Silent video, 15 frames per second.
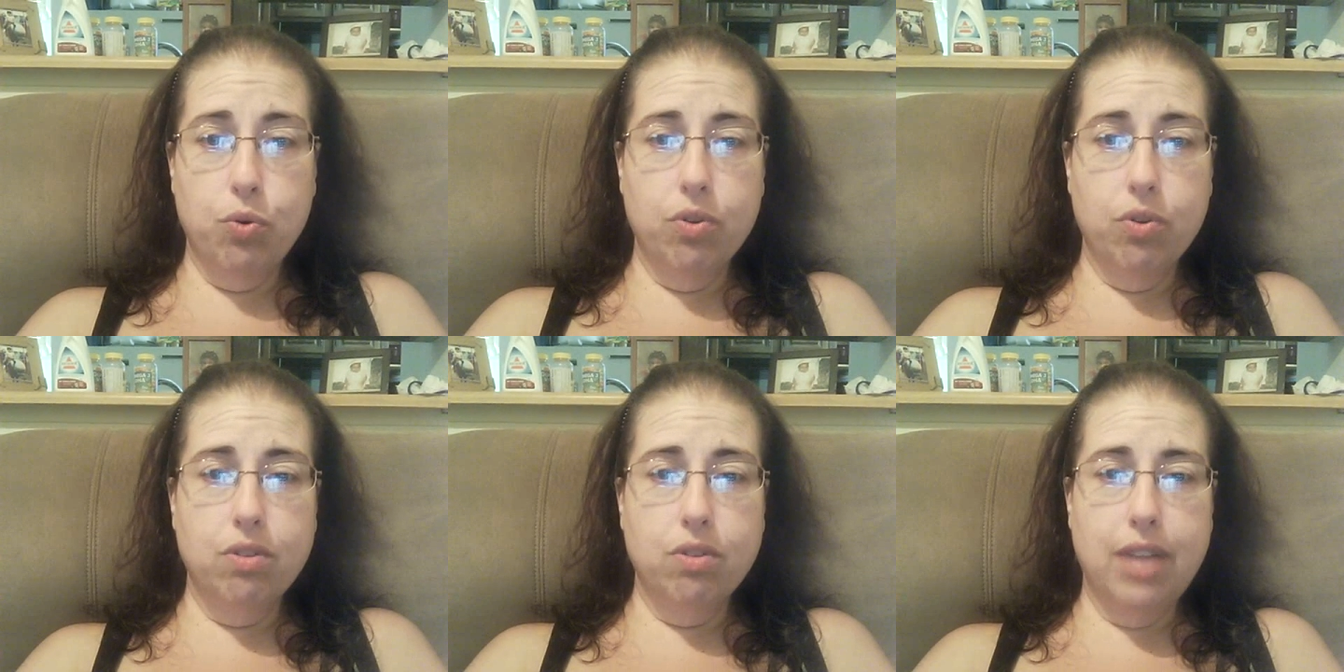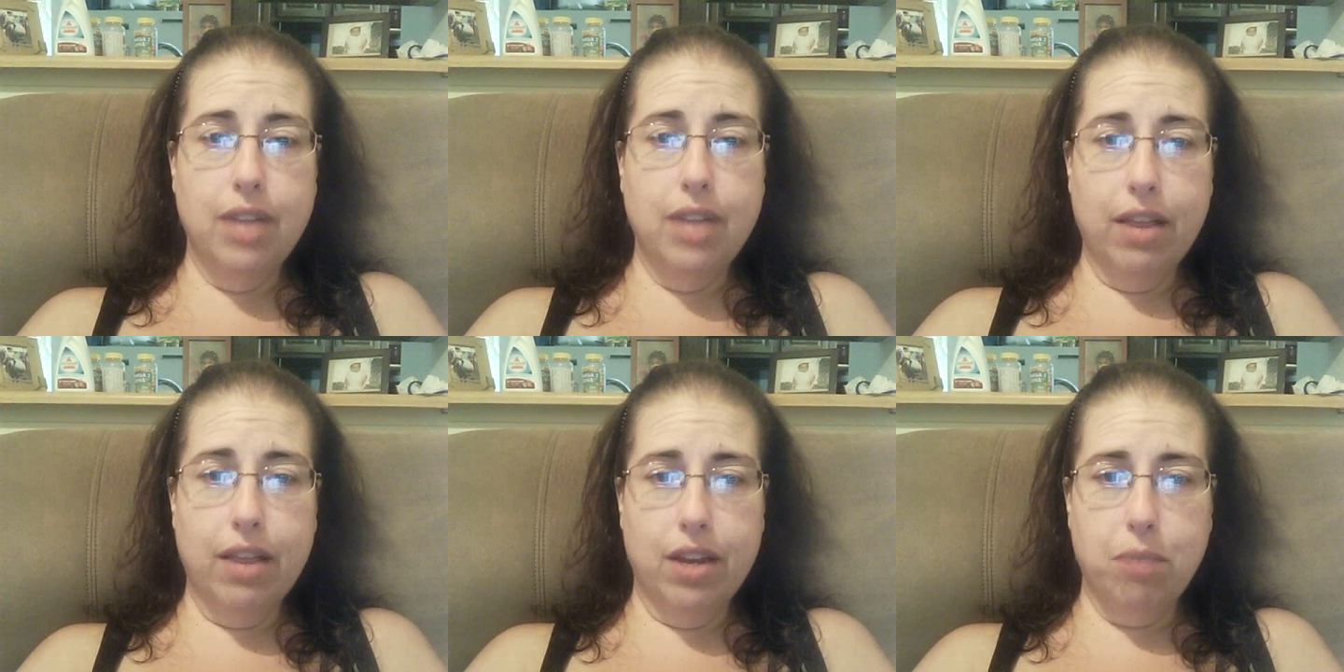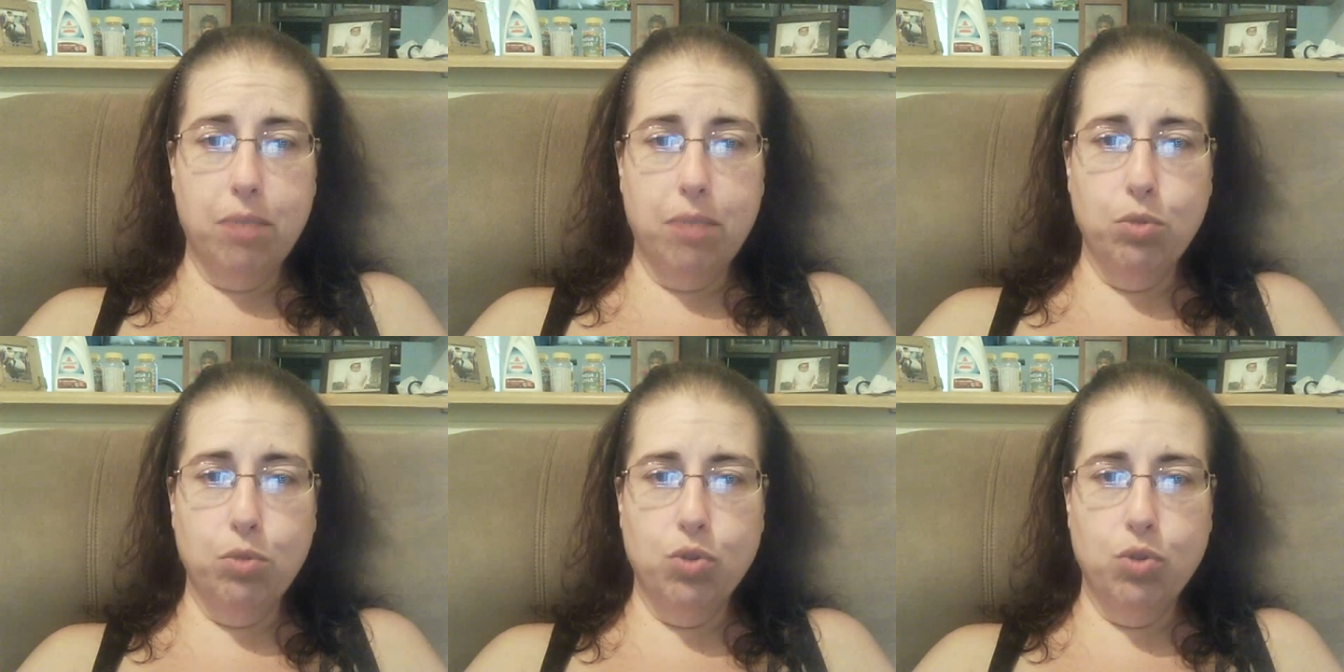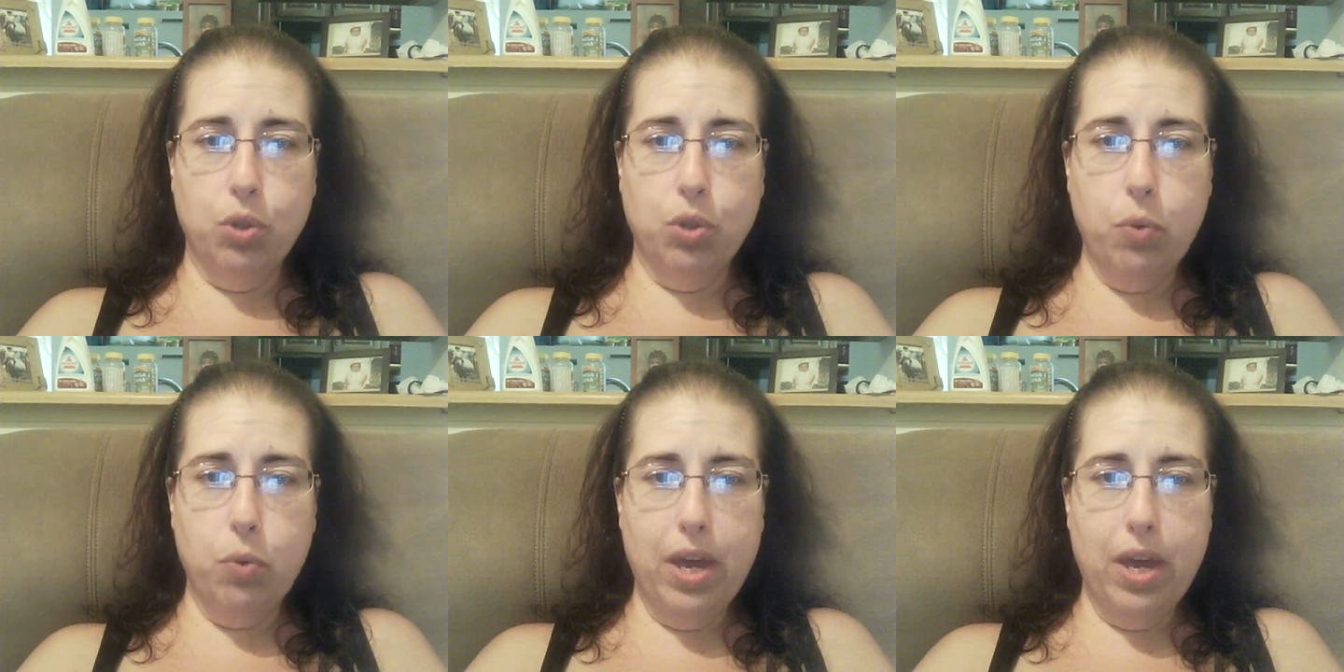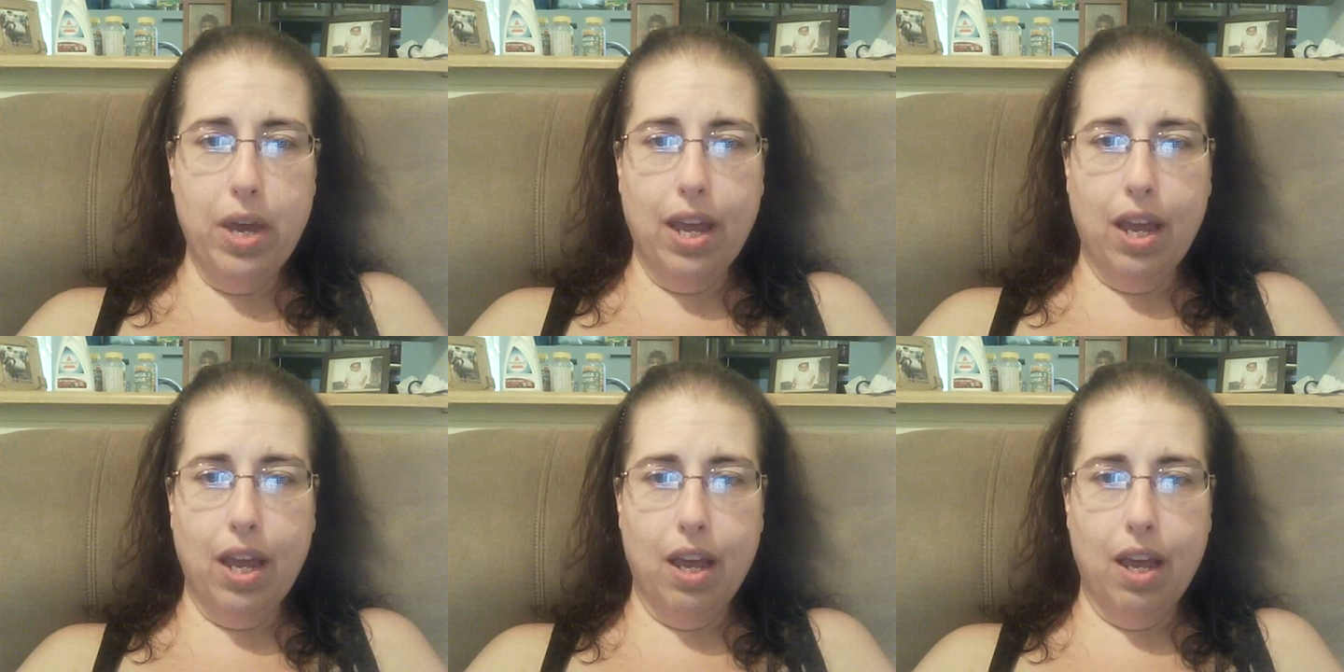now that I'm losing weight.